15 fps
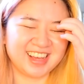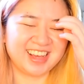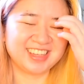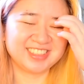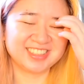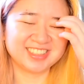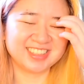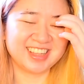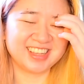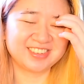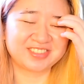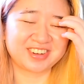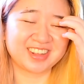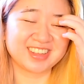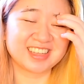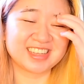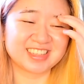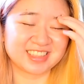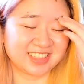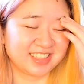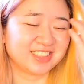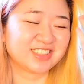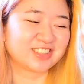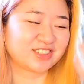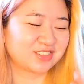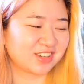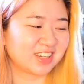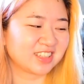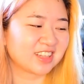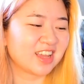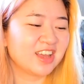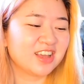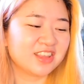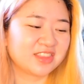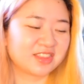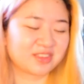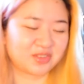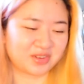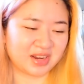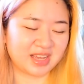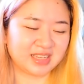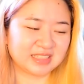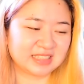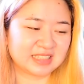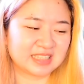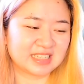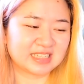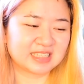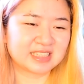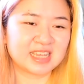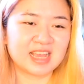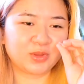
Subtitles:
I just like really need strength to write this.